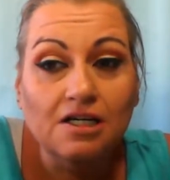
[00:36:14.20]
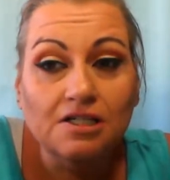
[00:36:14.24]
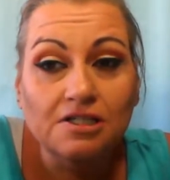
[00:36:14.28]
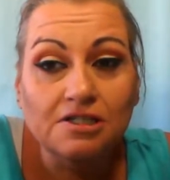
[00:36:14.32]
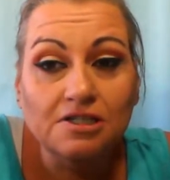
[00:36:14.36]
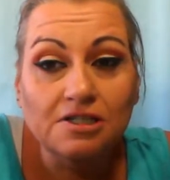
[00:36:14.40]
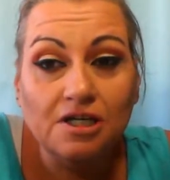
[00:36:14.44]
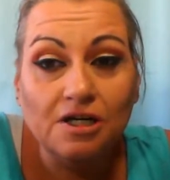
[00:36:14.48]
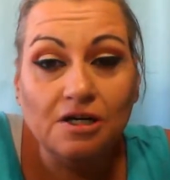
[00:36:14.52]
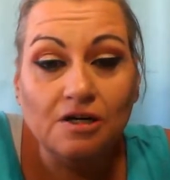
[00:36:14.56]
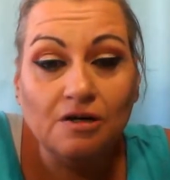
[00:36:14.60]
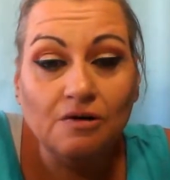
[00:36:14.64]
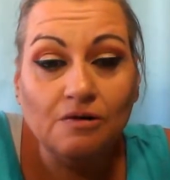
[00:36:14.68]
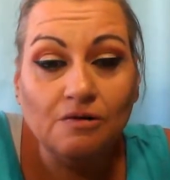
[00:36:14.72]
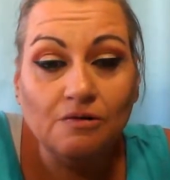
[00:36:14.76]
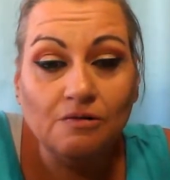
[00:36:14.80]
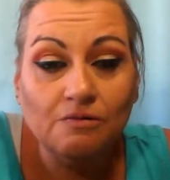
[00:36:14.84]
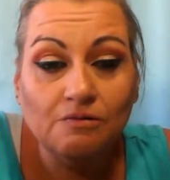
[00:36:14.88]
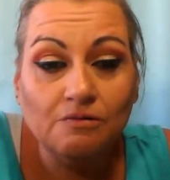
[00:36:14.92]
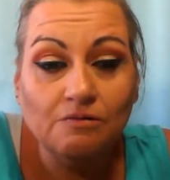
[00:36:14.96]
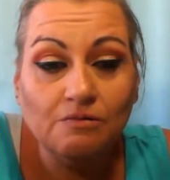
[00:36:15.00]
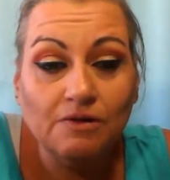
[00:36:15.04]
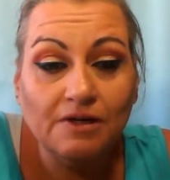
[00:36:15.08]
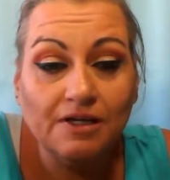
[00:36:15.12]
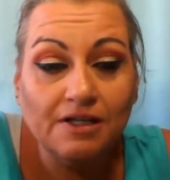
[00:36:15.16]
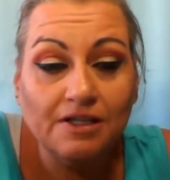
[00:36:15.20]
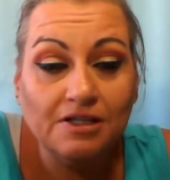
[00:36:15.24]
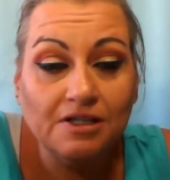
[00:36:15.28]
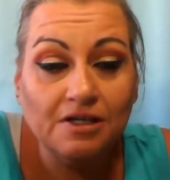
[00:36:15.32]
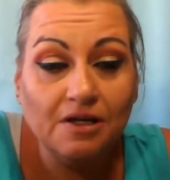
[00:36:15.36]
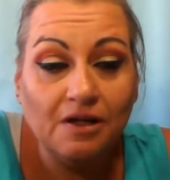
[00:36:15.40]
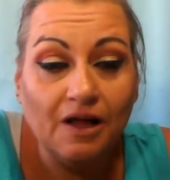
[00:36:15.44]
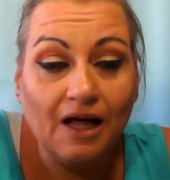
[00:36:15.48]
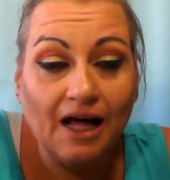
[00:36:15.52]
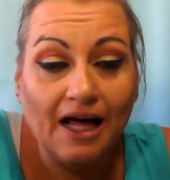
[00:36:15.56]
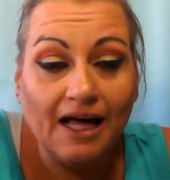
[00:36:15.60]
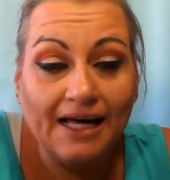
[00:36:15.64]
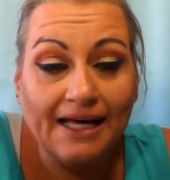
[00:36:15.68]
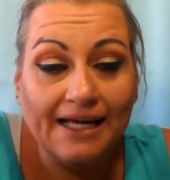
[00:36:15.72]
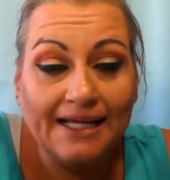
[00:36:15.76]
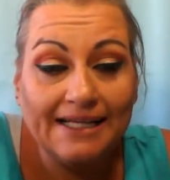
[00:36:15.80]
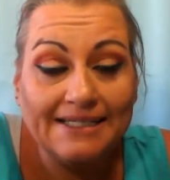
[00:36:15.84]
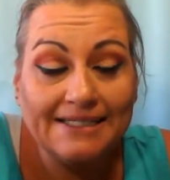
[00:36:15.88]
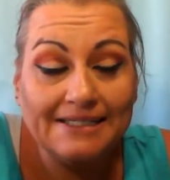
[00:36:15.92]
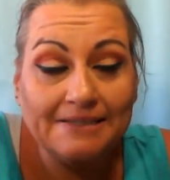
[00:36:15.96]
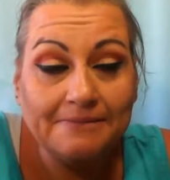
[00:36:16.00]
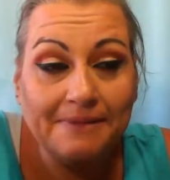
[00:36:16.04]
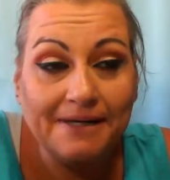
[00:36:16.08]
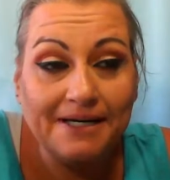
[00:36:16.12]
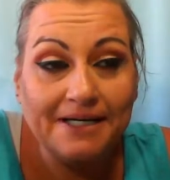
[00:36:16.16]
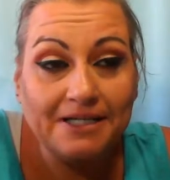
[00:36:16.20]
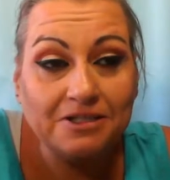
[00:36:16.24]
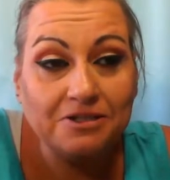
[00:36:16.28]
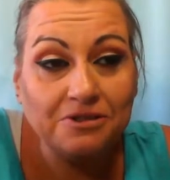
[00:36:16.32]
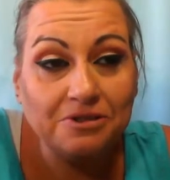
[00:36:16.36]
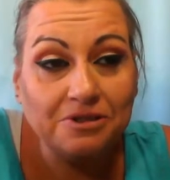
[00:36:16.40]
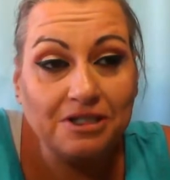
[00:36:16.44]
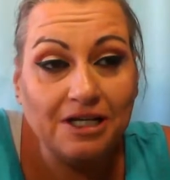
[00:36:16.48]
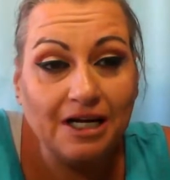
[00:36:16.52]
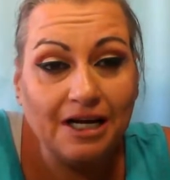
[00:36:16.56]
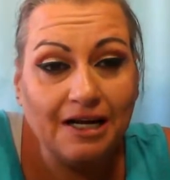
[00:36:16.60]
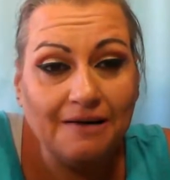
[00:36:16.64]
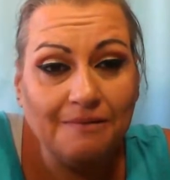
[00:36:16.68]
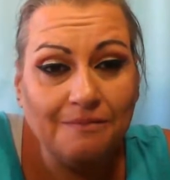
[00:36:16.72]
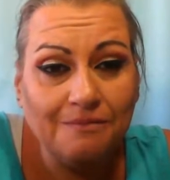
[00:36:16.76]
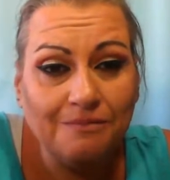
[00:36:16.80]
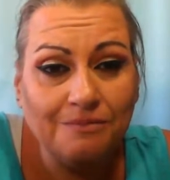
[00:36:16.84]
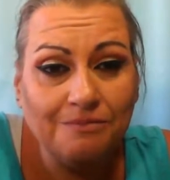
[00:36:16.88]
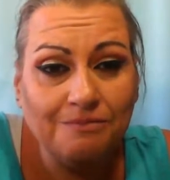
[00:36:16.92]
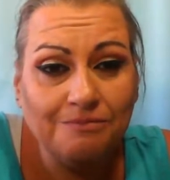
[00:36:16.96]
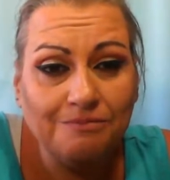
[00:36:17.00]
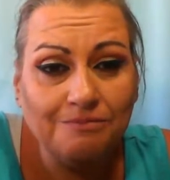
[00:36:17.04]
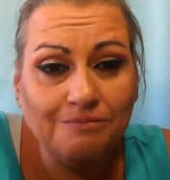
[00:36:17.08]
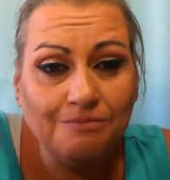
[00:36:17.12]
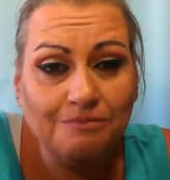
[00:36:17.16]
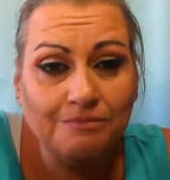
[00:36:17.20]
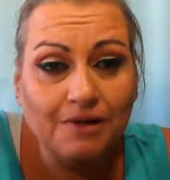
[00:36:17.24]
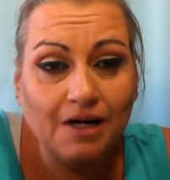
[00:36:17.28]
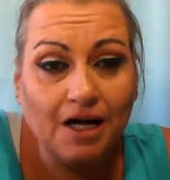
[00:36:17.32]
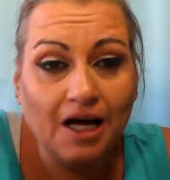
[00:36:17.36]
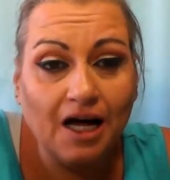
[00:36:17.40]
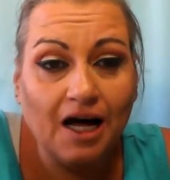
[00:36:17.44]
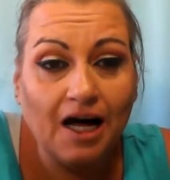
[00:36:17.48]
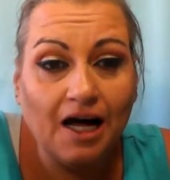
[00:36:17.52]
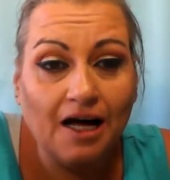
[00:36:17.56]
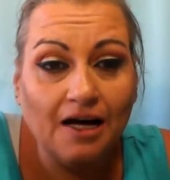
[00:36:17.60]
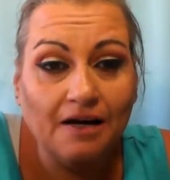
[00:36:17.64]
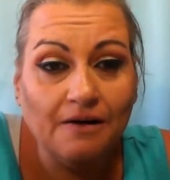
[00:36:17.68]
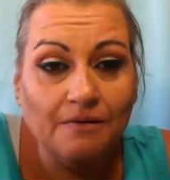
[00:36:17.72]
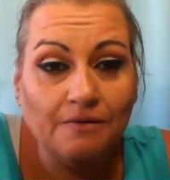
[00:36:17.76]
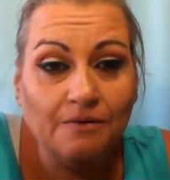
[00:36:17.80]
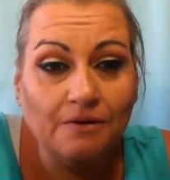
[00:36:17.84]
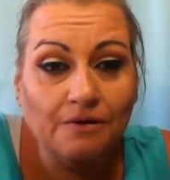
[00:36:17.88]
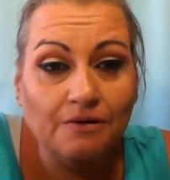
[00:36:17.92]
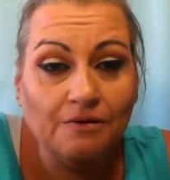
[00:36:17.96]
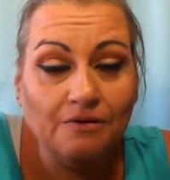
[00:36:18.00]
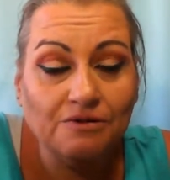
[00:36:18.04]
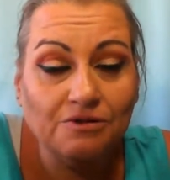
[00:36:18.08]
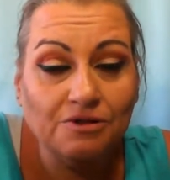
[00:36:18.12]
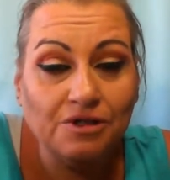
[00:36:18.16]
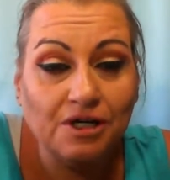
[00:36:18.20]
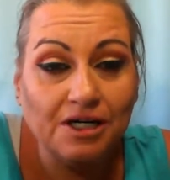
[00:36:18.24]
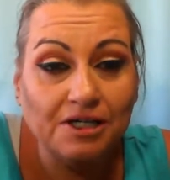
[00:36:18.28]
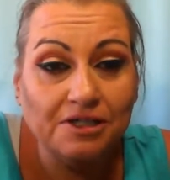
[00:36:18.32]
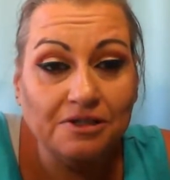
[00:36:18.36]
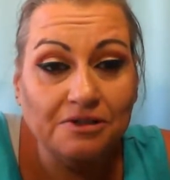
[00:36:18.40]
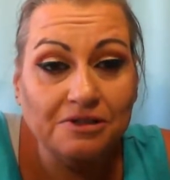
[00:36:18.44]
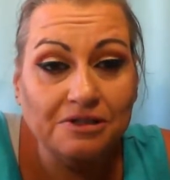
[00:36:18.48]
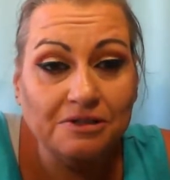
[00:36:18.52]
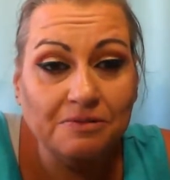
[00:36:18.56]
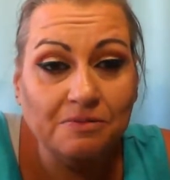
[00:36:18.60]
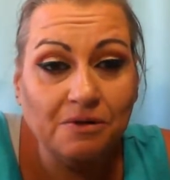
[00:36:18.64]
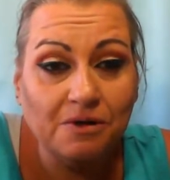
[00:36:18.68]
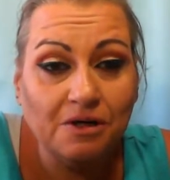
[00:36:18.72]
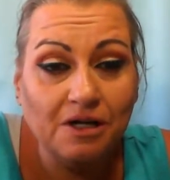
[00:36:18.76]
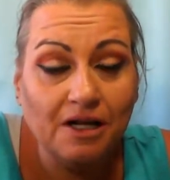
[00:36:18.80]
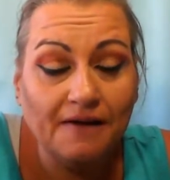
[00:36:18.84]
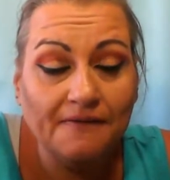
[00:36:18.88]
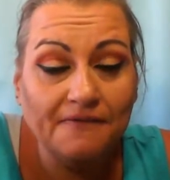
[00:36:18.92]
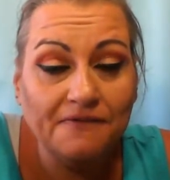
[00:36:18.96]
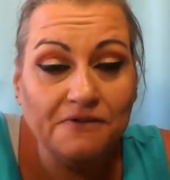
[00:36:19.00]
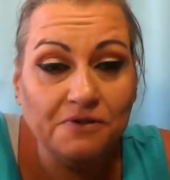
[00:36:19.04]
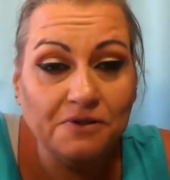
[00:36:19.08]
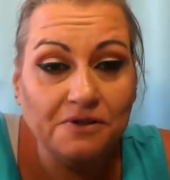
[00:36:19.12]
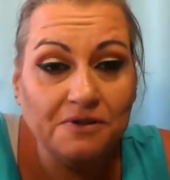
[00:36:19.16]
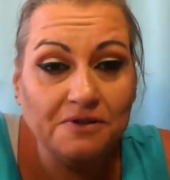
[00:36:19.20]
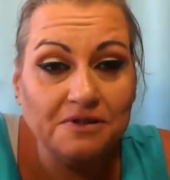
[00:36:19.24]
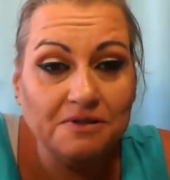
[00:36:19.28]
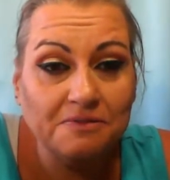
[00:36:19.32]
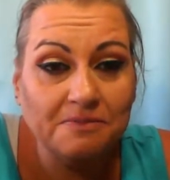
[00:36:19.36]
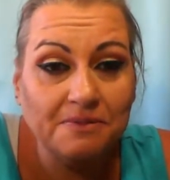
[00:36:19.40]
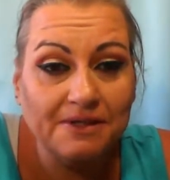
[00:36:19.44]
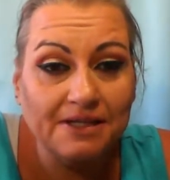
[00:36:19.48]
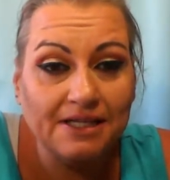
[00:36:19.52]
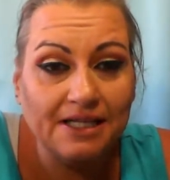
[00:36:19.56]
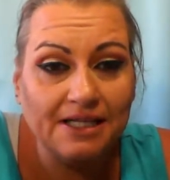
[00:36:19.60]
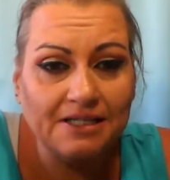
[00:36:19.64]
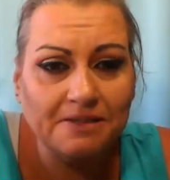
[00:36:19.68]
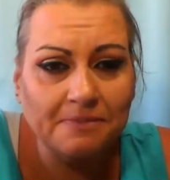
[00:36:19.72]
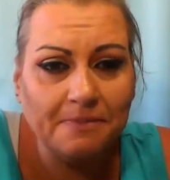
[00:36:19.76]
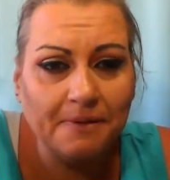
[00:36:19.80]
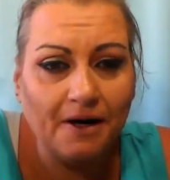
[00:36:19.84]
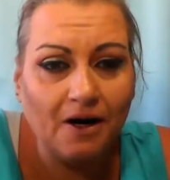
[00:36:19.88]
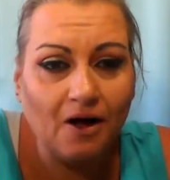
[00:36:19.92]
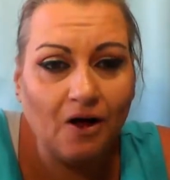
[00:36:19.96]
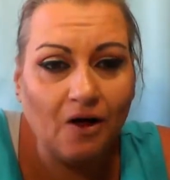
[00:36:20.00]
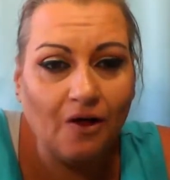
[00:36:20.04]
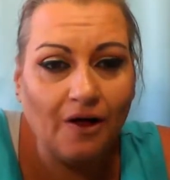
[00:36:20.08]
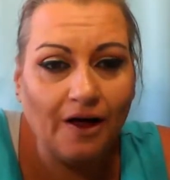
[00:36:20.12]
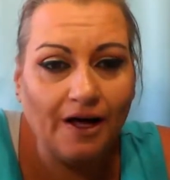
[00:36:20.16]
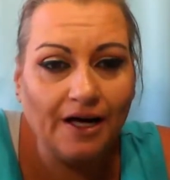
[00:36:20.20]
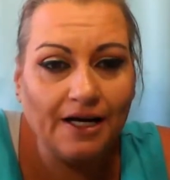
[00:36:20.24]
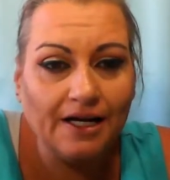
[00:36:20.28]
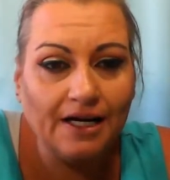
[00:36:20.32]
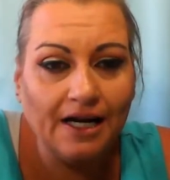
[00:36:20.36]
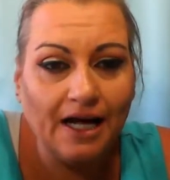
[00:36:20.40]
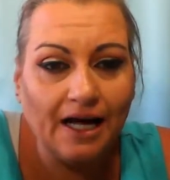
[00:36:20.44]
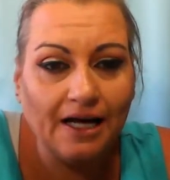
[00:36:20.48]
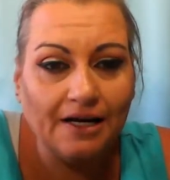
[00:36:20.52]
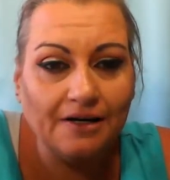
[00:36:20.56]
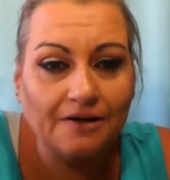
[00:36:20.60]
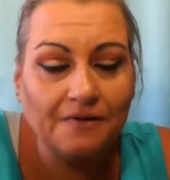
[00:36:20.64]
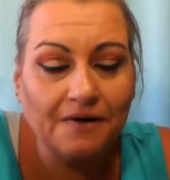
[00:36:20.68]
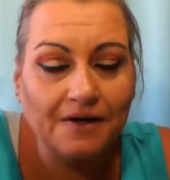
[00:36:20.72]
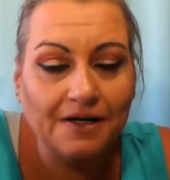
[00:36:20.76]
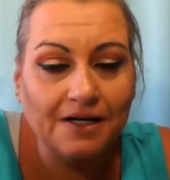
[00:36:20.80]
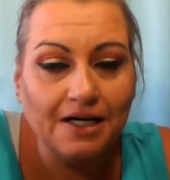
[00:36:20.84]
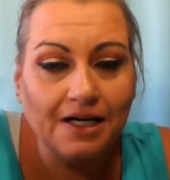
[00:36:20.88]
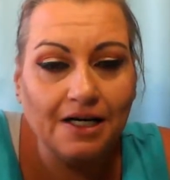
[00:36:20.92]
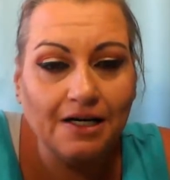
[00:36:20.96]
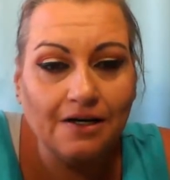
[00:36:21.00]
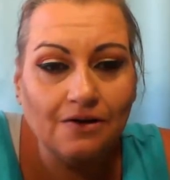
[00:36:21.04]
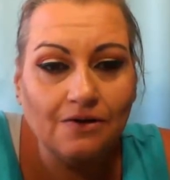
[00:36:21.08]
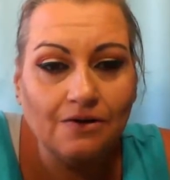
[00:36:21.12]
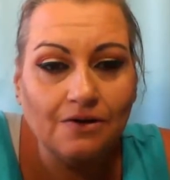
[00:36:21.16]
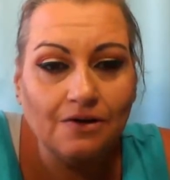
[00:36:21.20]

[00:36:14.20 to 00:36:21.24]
So until I get some extra time, I will try to do some more live streams, but that's about all I can handle right now.